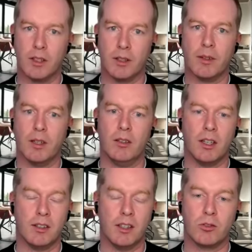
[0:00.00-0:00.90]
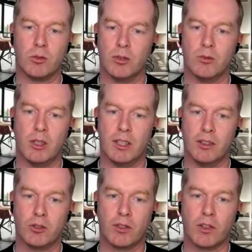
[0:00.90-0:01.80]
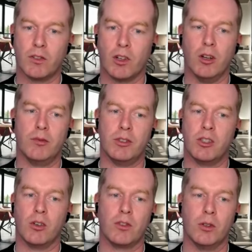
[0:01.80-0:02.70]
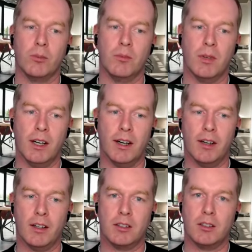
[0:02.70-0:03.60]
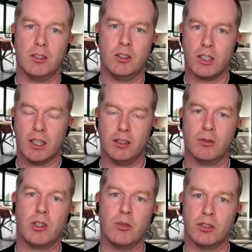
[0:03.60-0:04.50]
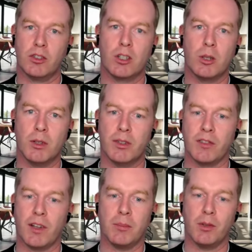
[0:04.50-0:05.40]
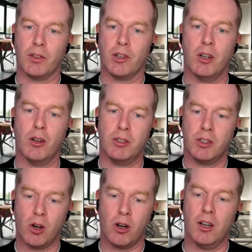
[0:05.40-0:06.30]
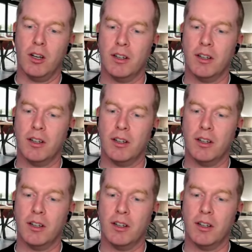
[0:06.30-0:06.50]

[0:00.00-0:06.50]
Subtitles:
Yeah. Okay. That's really interesting. So have you got some, you kind of covered a couple of examples there. Have you got,